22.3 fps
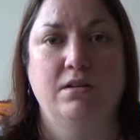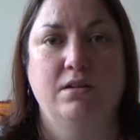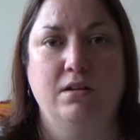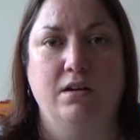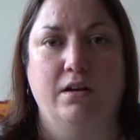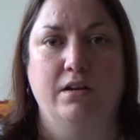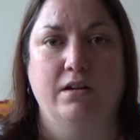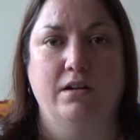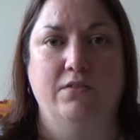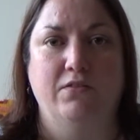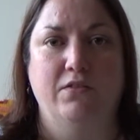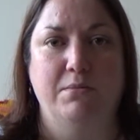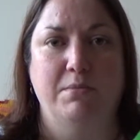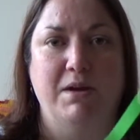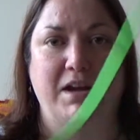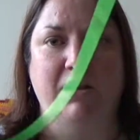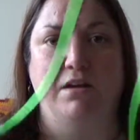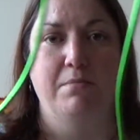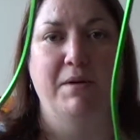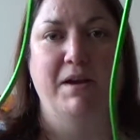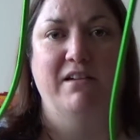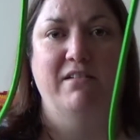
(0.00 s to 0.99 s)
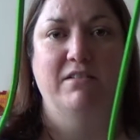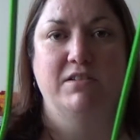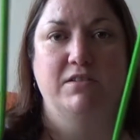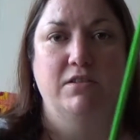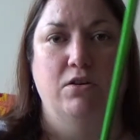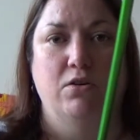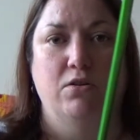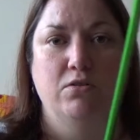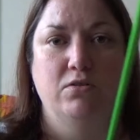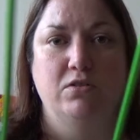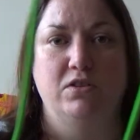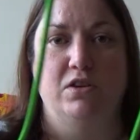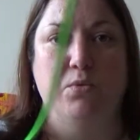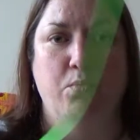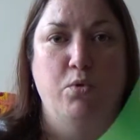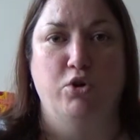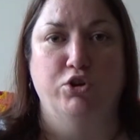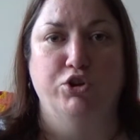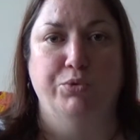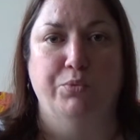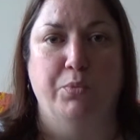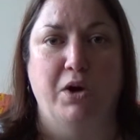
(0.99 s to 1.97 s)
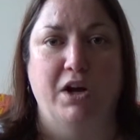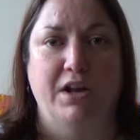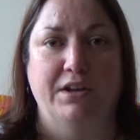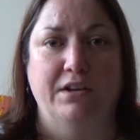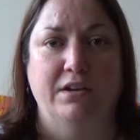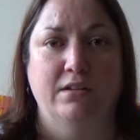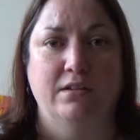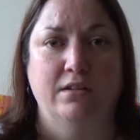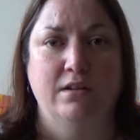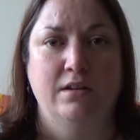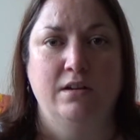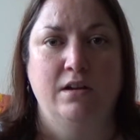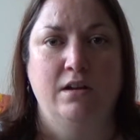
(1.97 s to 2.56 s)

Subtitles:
Like if you make a pair of socks, you wash one,